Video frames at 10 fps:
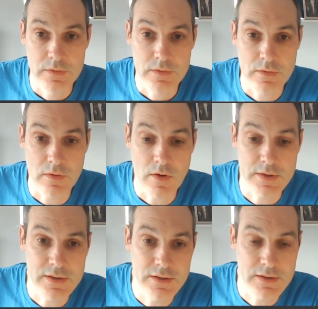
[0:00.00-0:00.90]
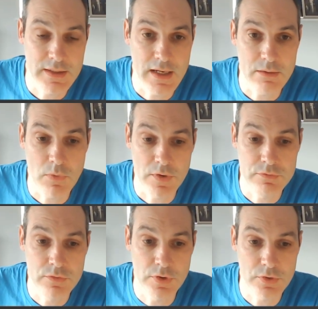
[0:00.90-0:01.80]
I can connect my
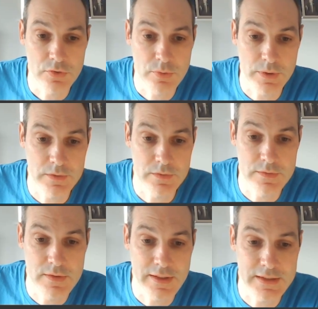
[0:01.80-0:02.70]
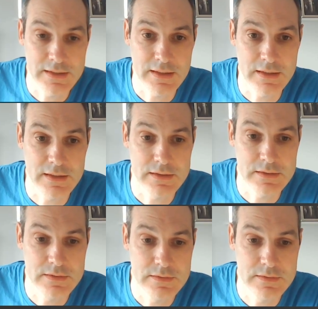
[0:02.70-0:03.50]
rooks quicker than they can.